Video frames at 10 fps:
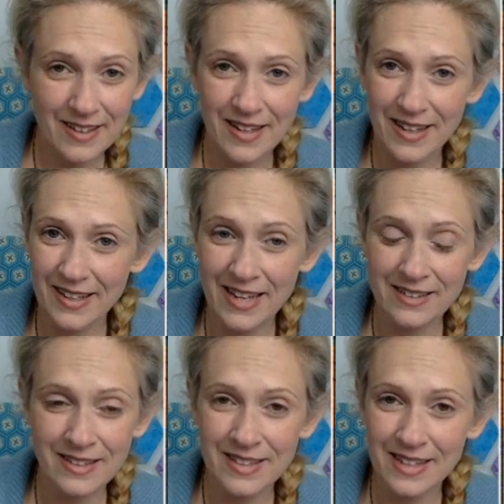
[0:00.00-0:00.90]
Again,
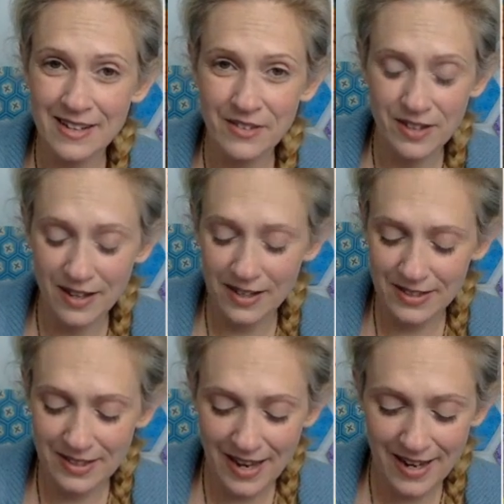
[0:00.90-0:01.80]
things I never thought I'd
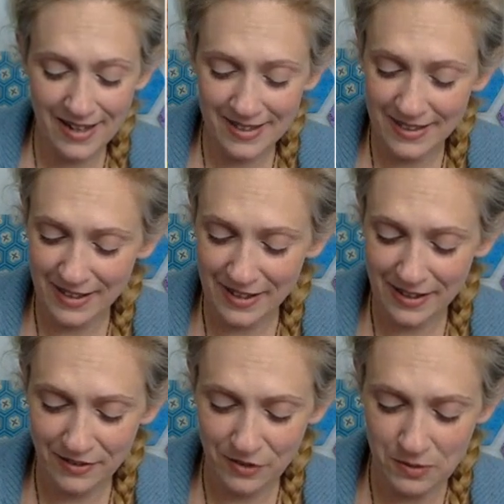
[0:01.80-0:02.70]
say
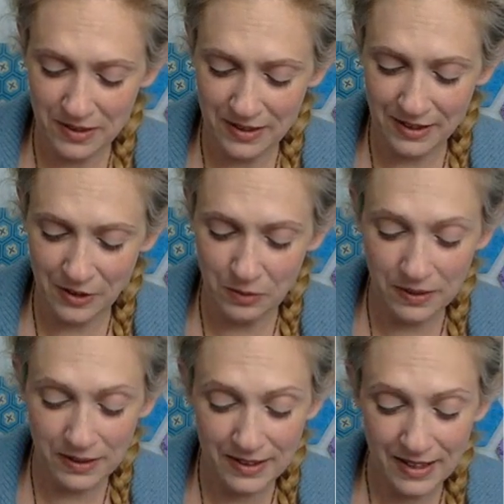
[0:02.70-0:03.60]
a few months ago,
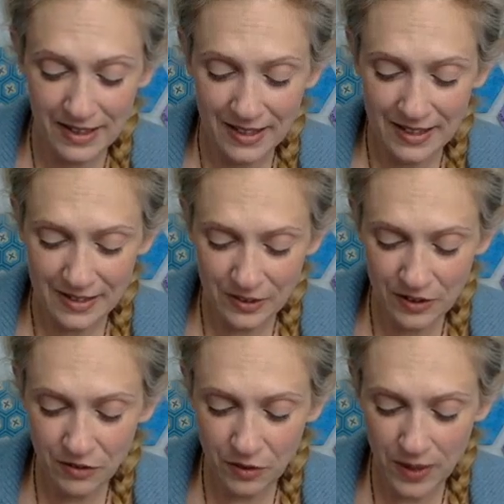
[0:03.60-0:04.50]
but looking
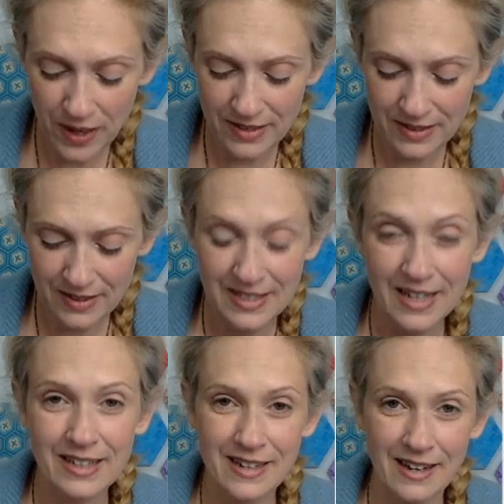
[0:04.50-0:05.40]
for ways to stay
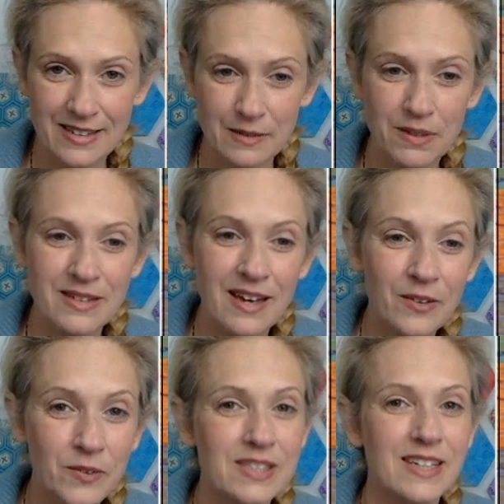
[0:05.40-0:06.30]
connected, but not
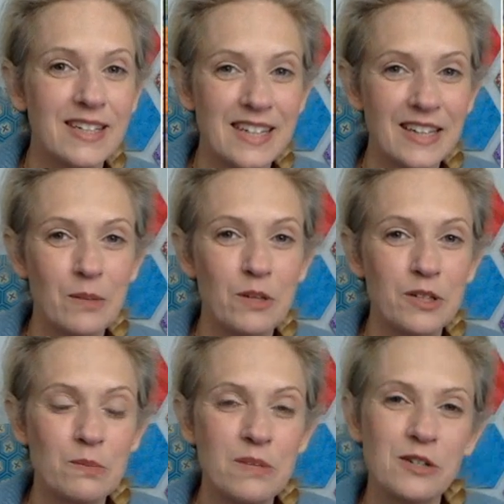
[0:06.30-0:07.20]
only stay connected, but
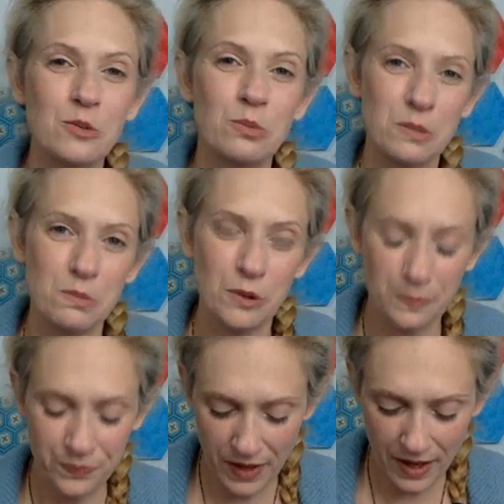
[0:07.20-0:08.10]
to meet new people
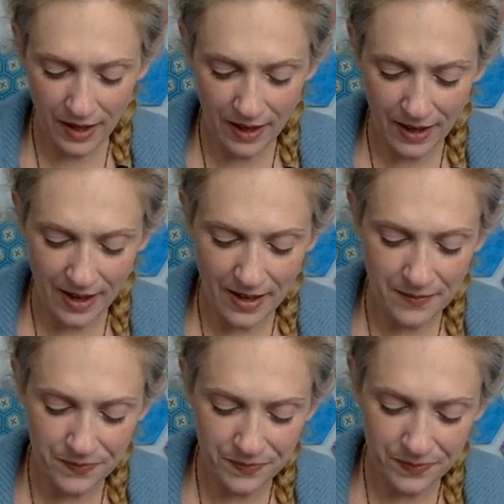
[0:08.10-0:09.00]

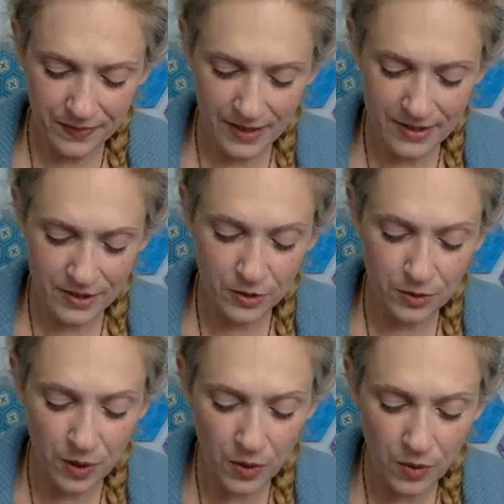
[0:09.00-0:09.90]
and to
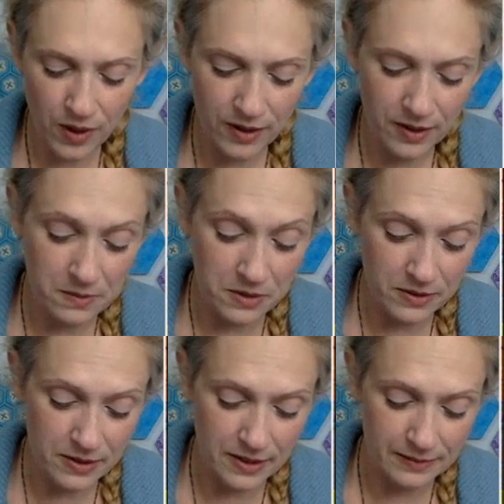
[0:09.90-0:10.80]
grow our
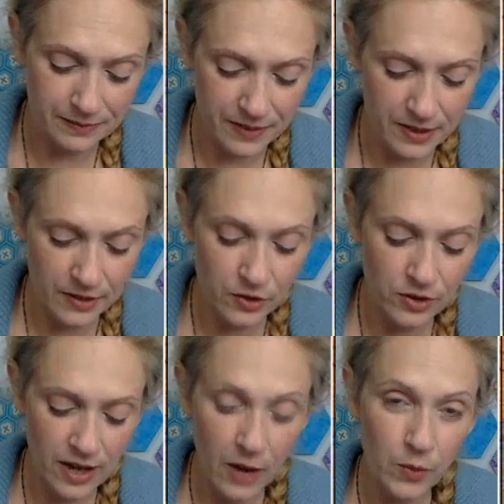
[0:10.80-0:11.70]
community, to learn
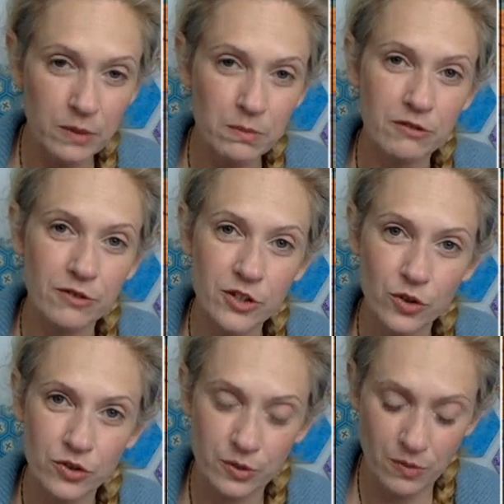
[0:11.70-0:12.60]
how we can be a
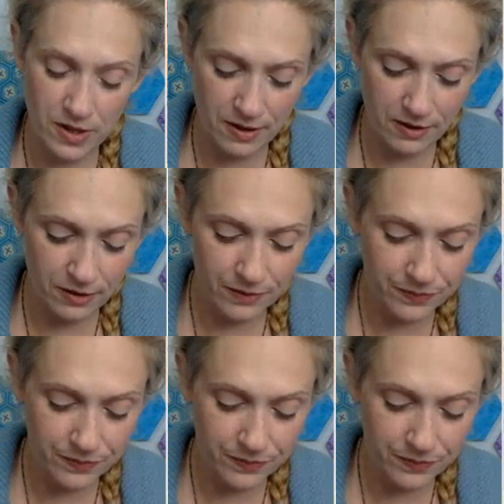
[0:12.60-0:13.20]
resource to one another.